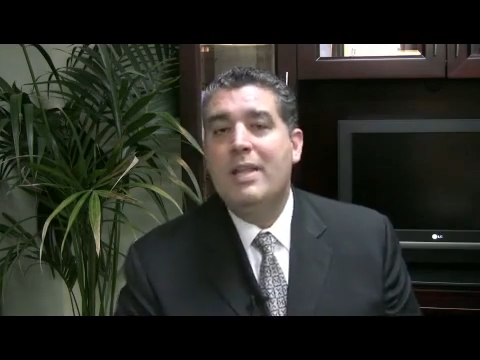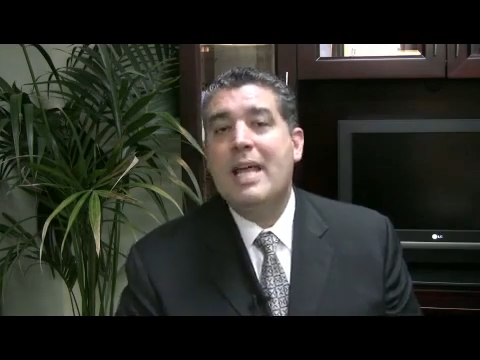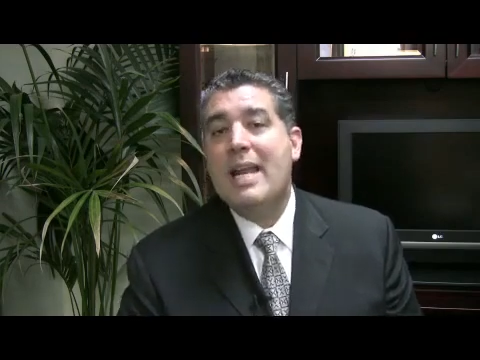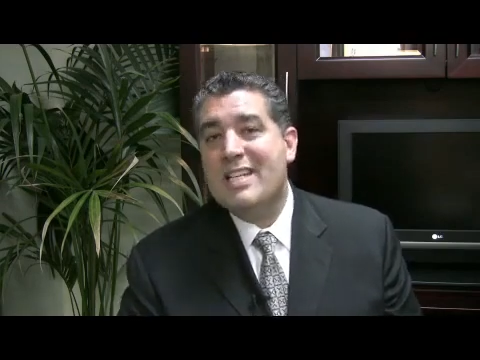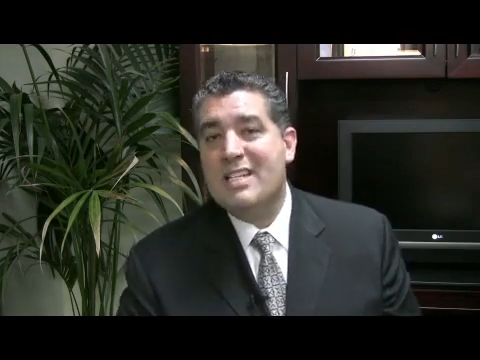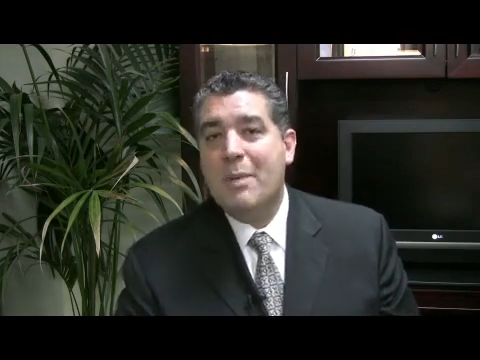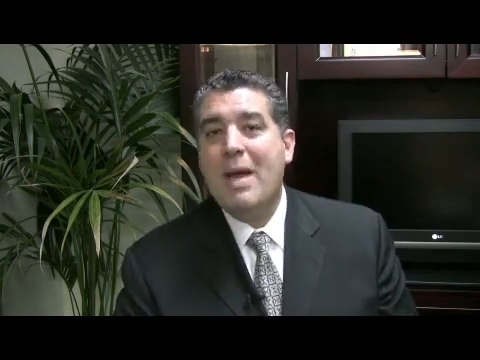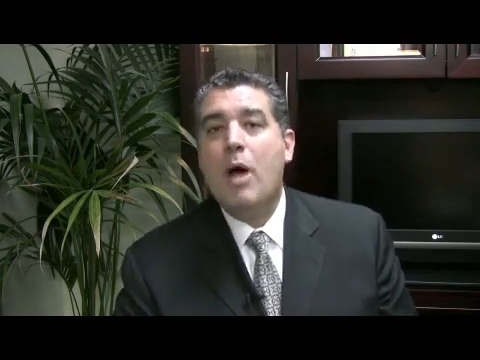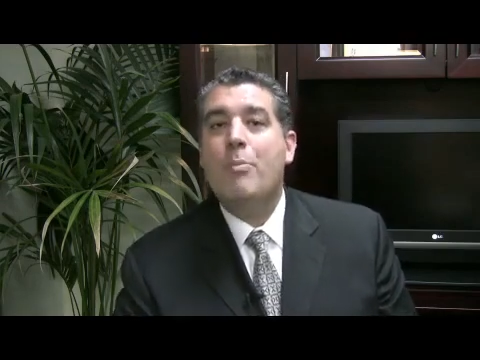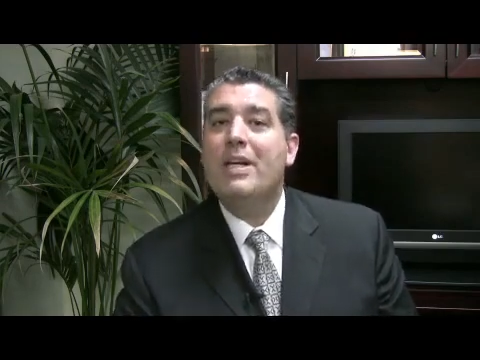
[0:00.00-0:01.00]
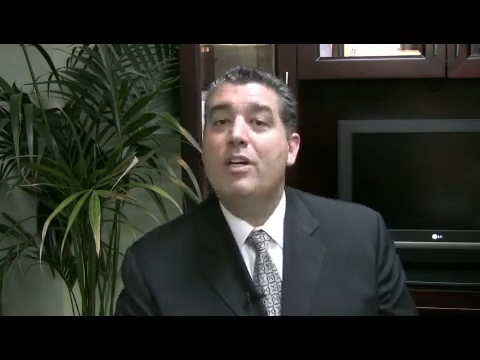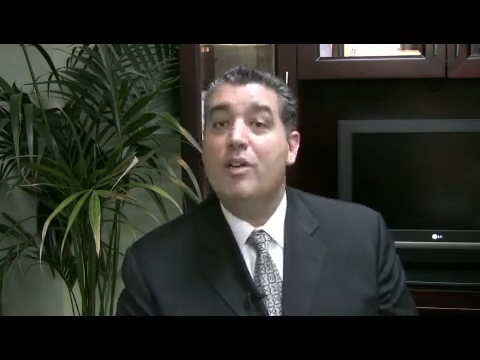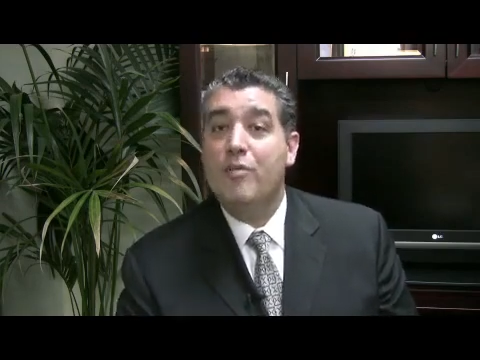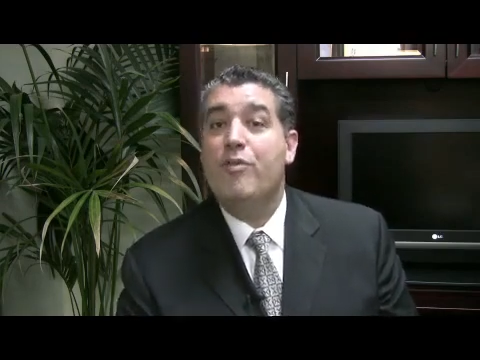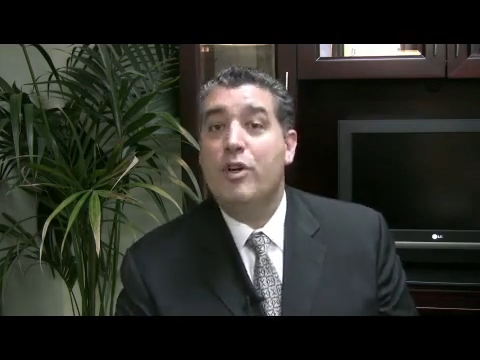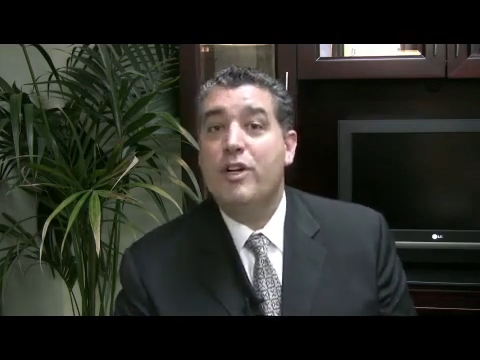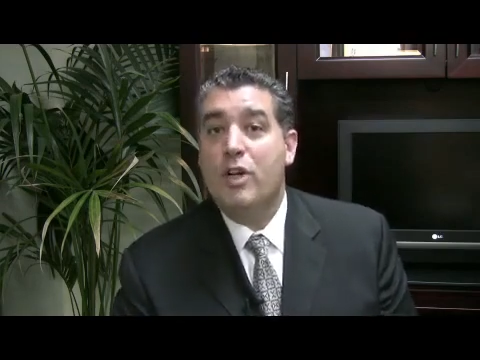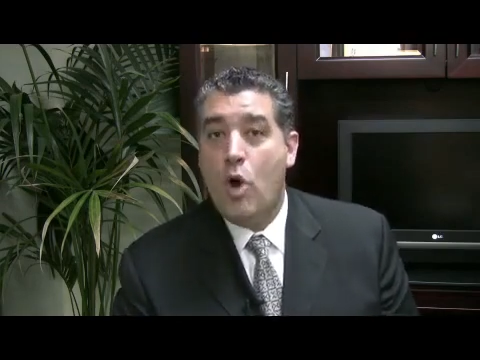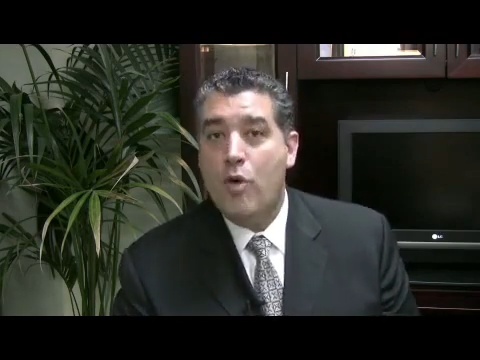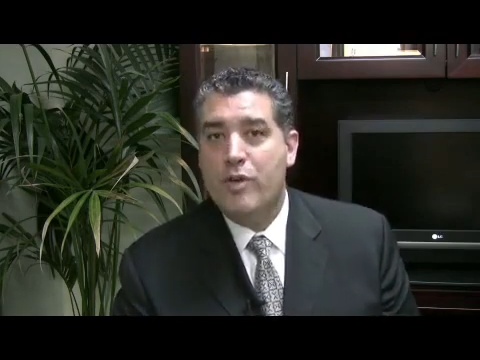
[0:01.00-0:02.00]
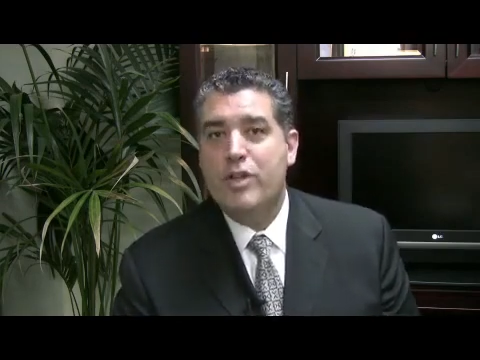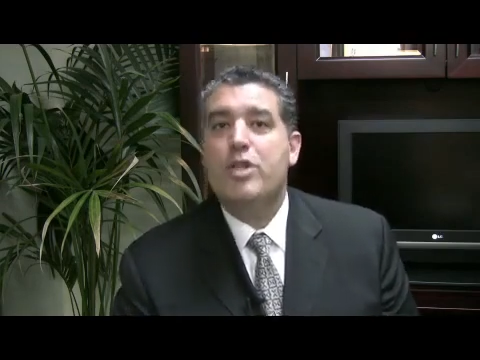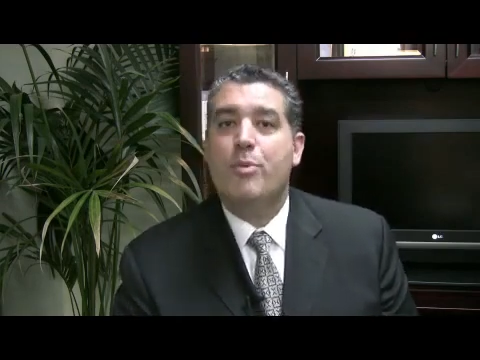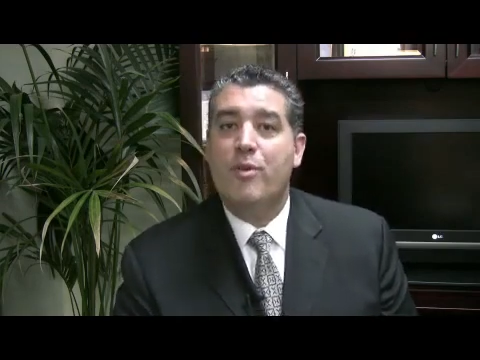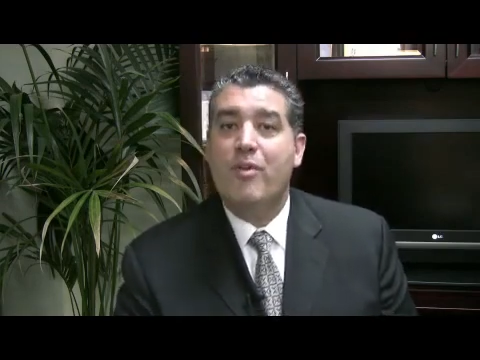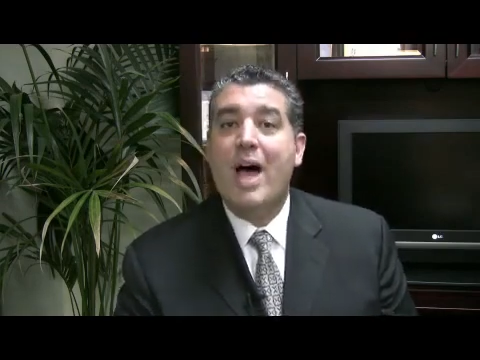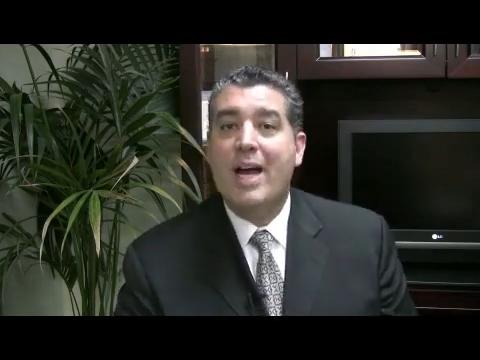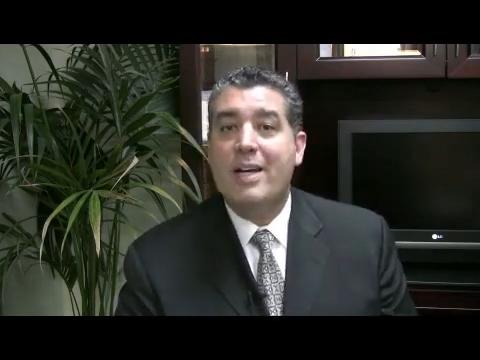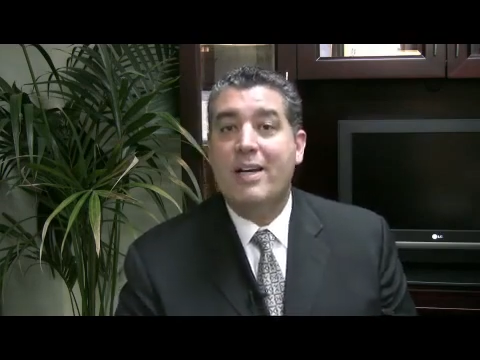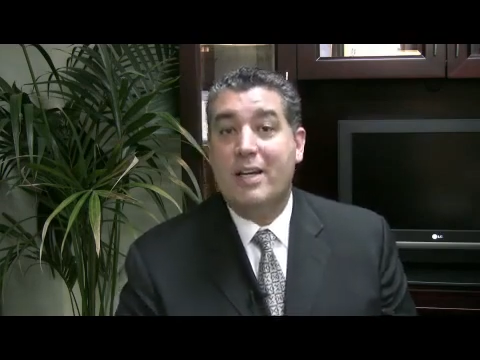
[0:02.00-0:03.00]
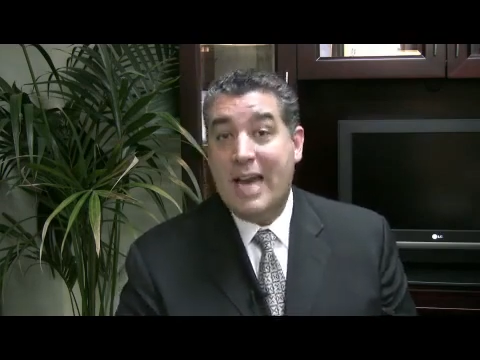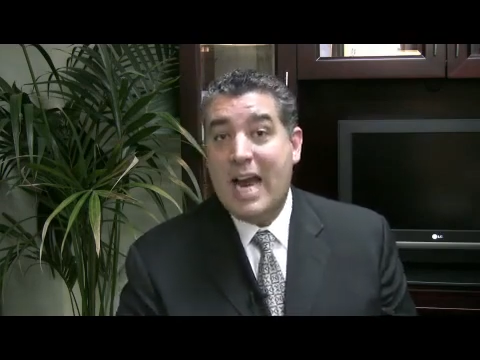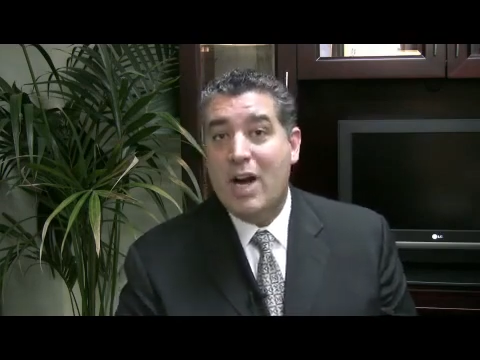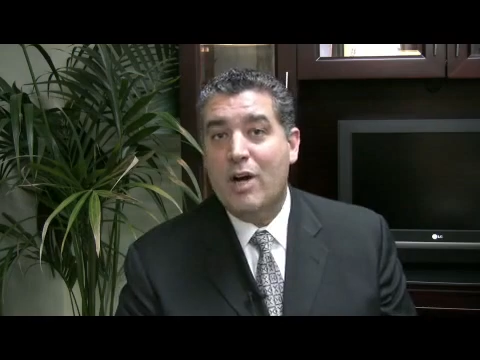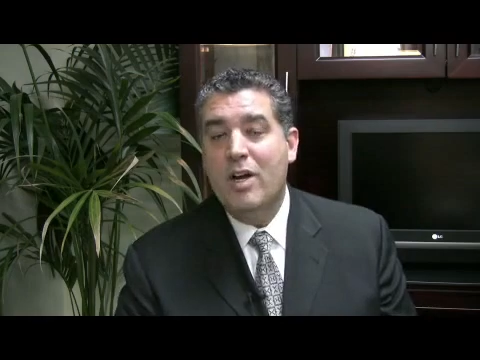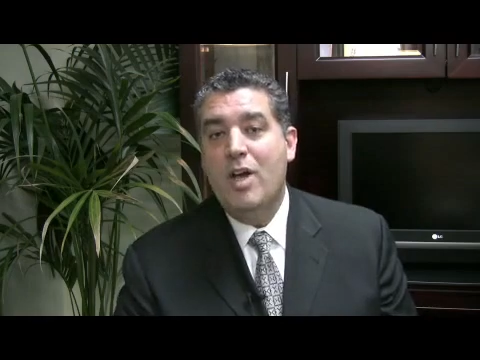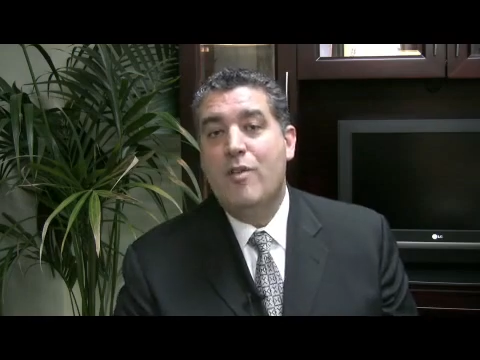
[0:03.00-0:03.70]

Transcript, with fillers: that has somehow been converted over to provide care